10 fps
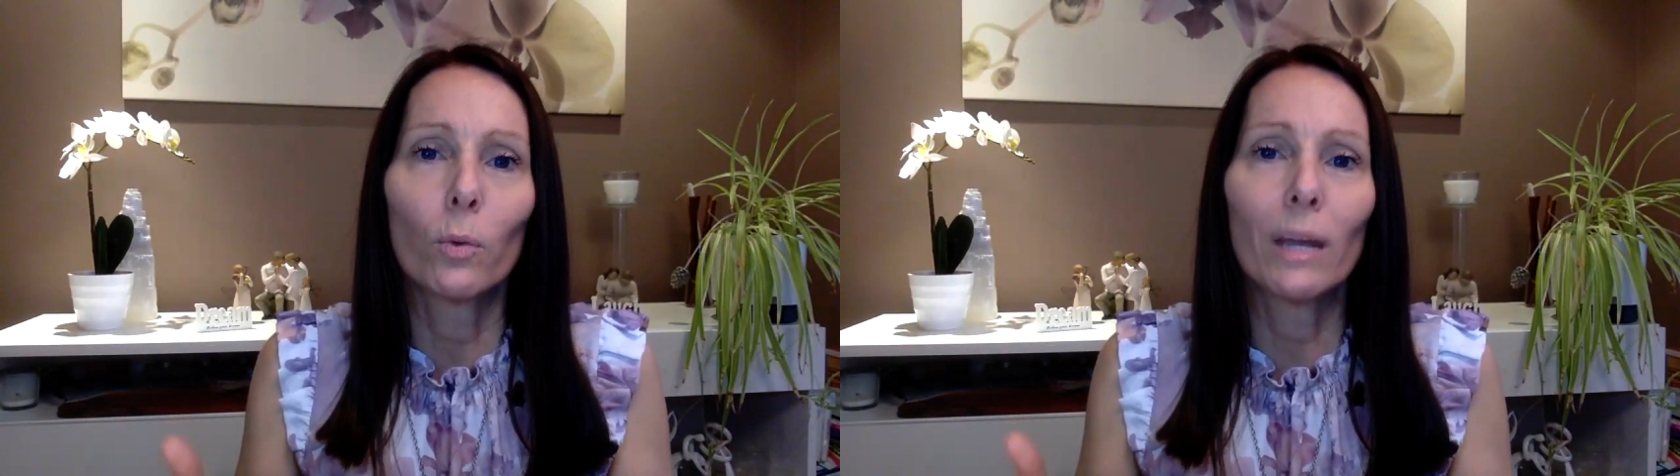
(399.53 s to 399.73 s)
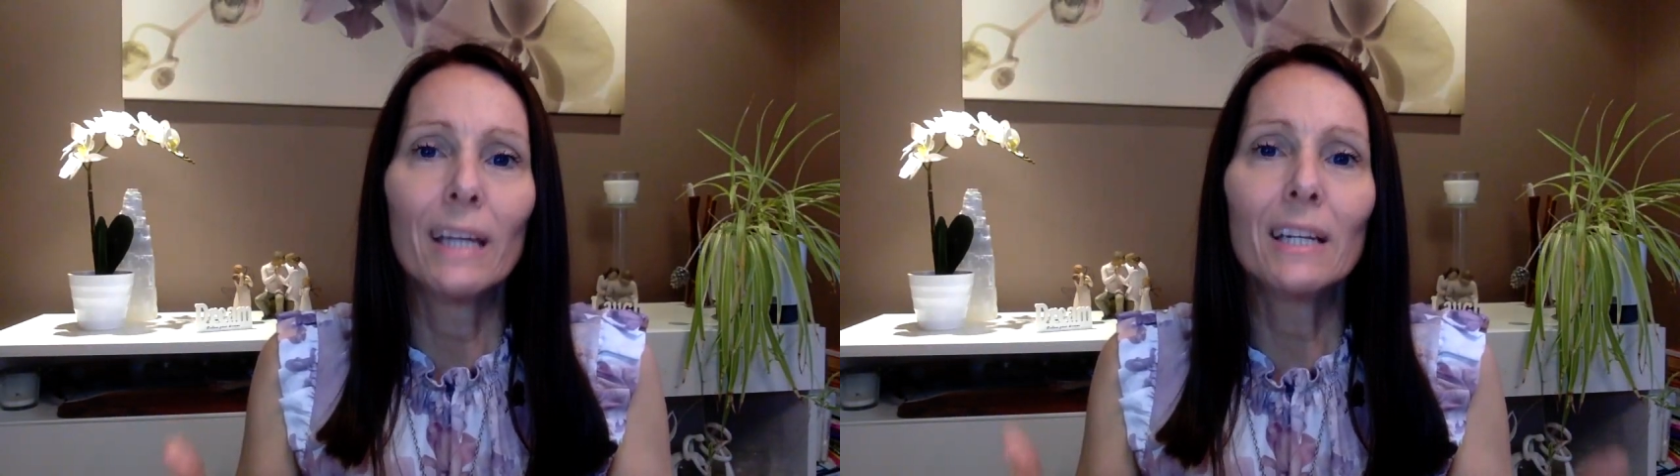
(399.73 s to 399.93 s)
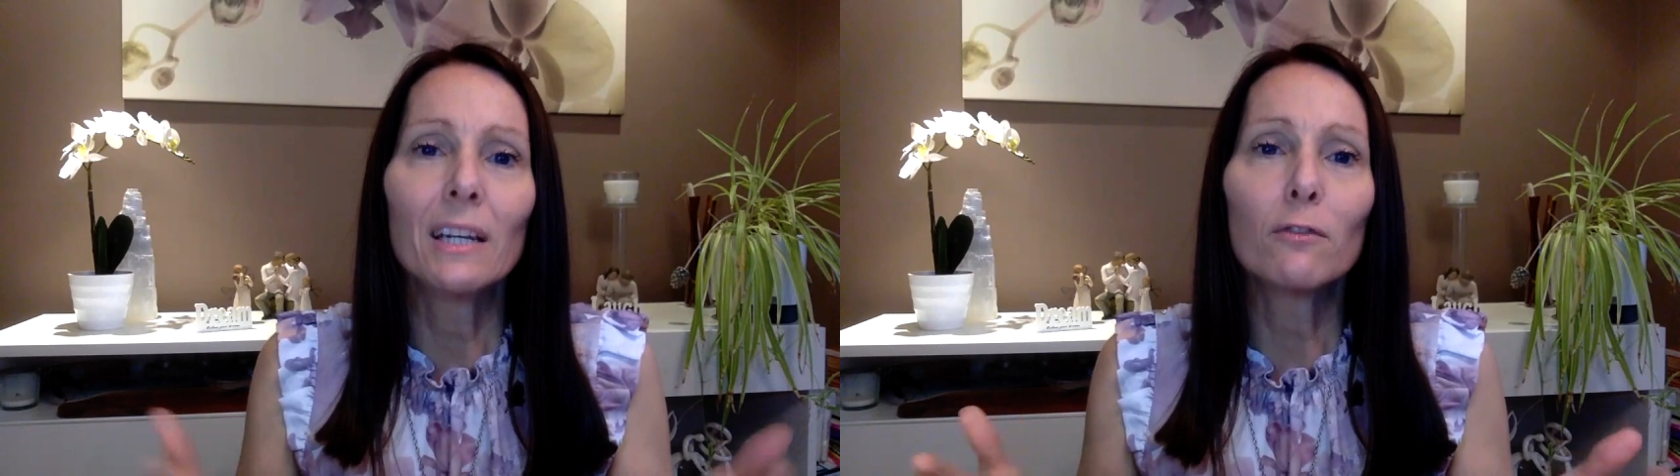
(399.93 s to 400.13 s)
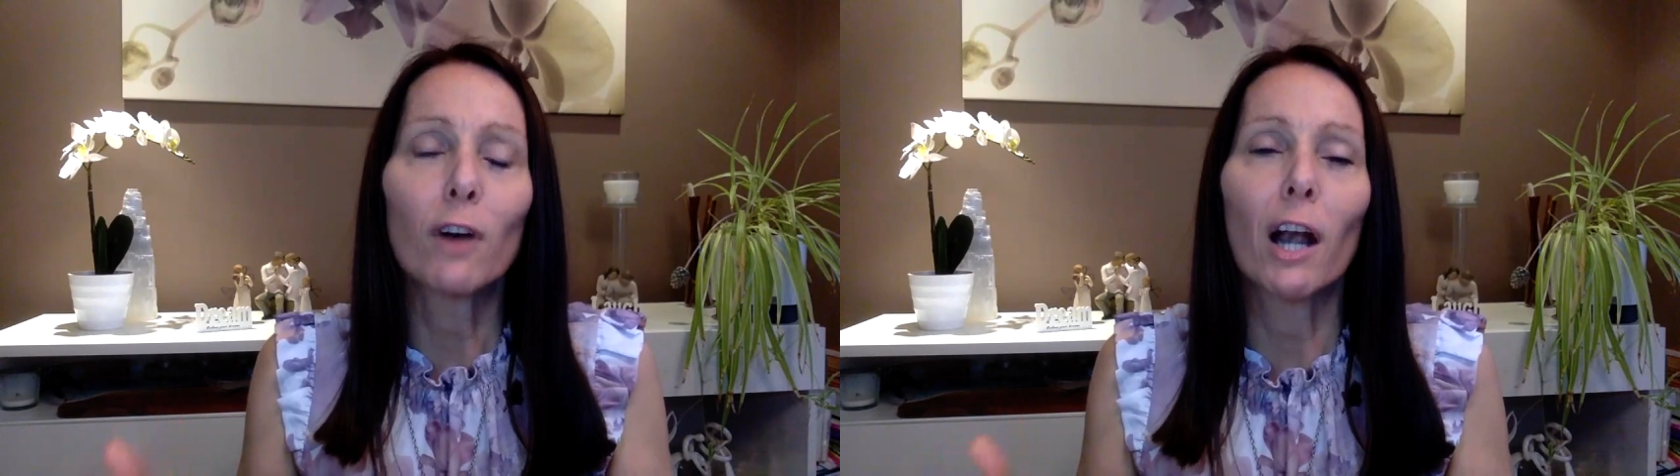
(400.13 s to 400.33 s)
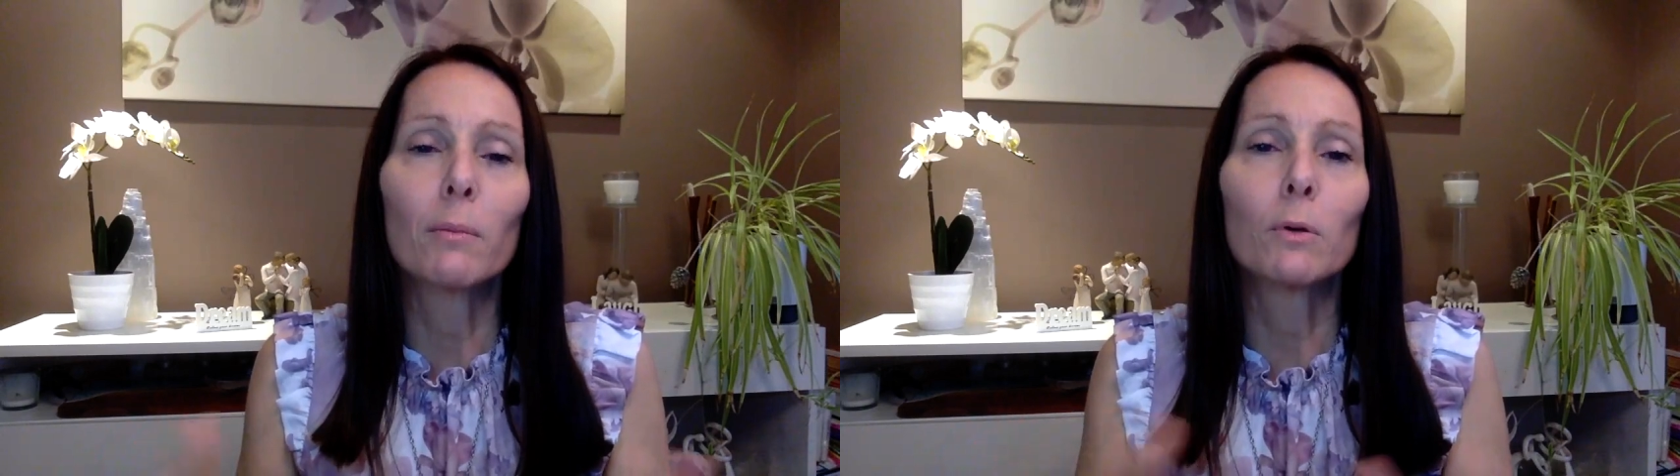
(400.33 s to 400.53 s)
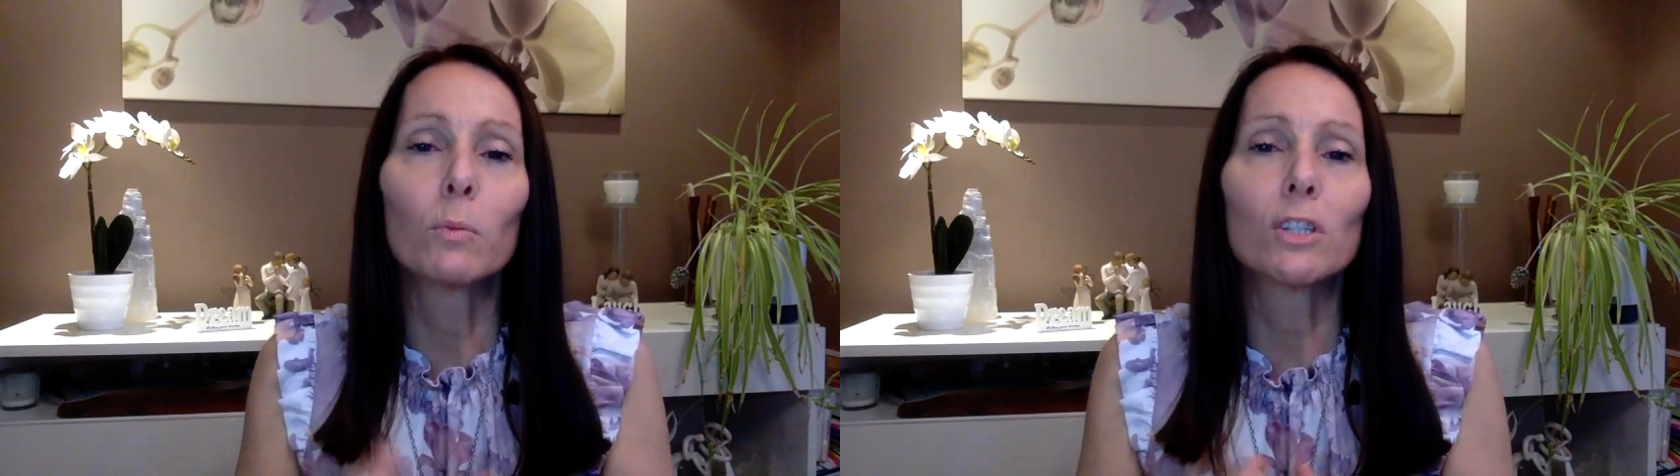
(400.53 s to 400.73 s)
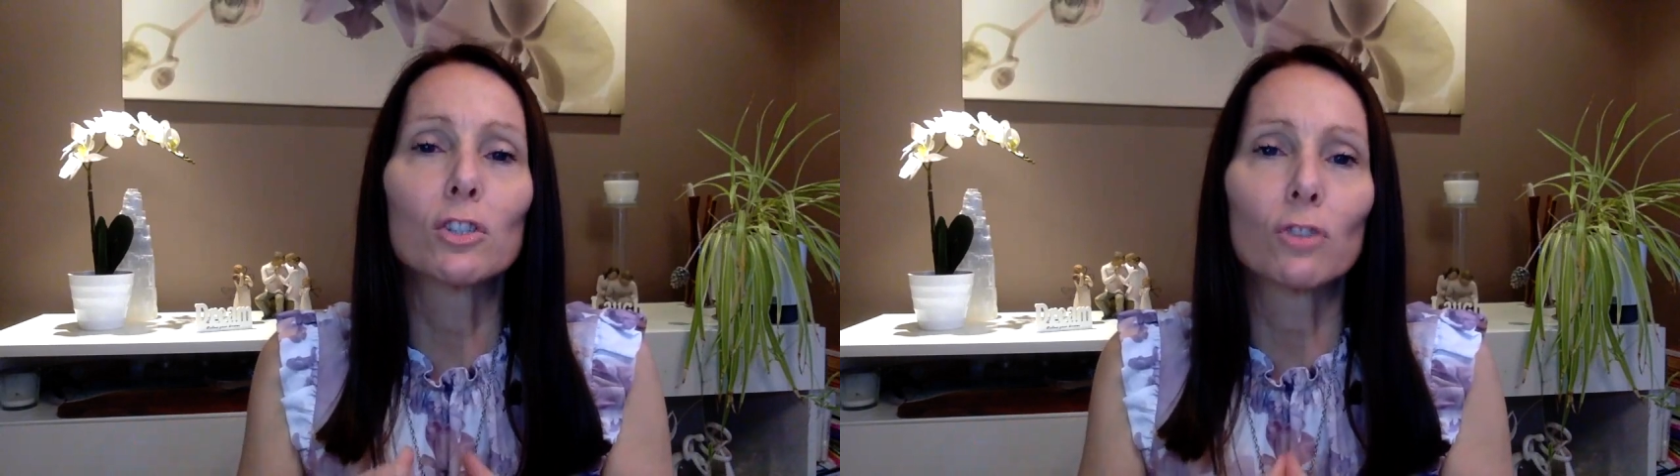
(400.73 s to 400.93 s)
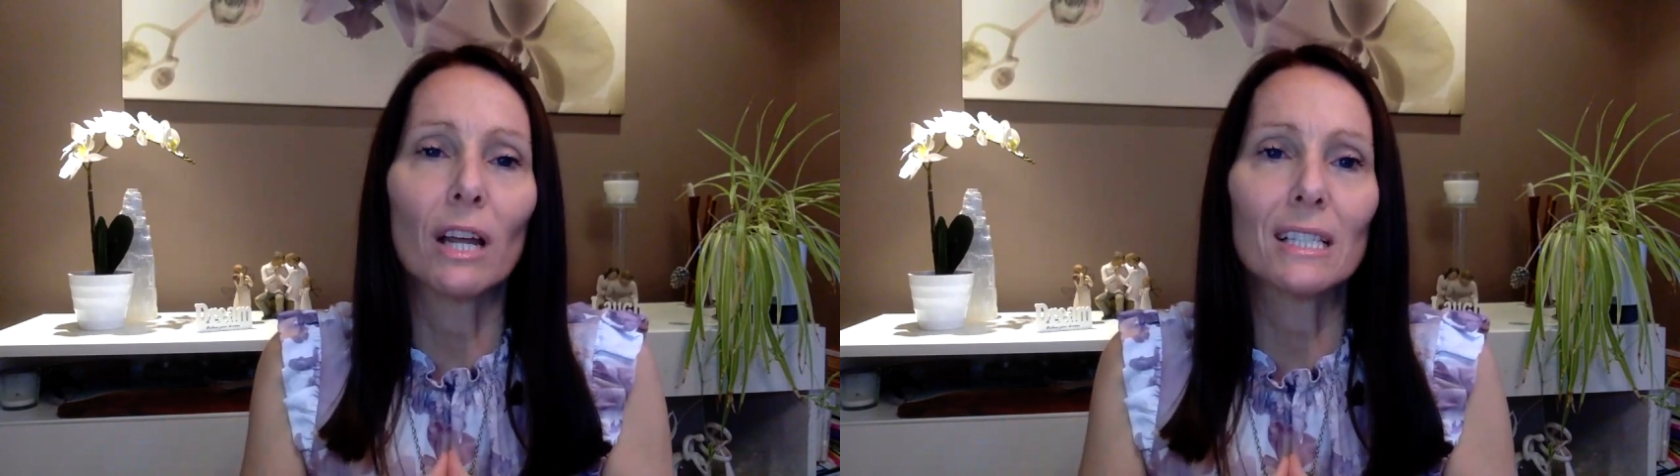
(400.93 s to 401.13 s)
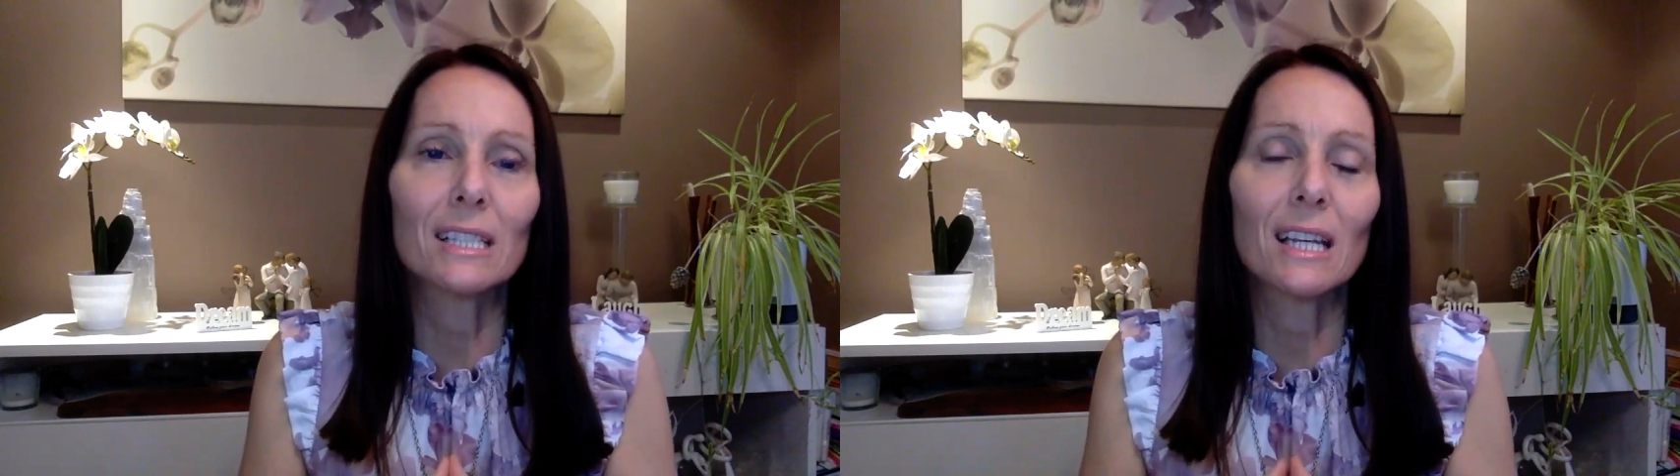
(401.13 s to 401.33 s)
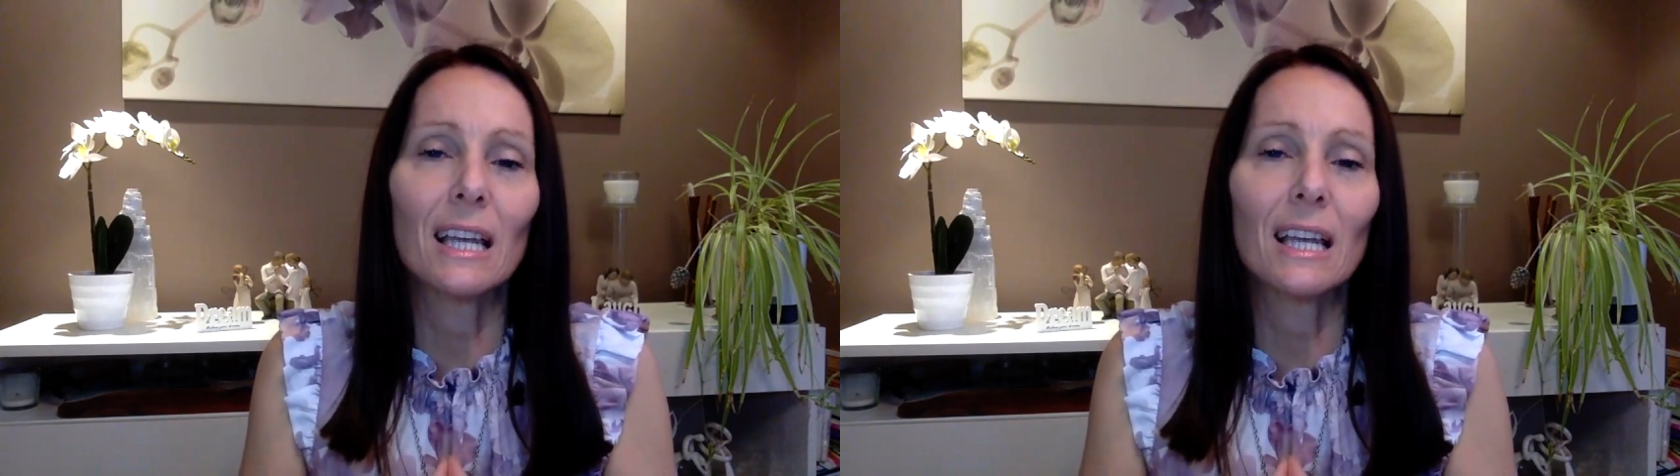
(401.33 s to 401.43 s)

In an environment where stress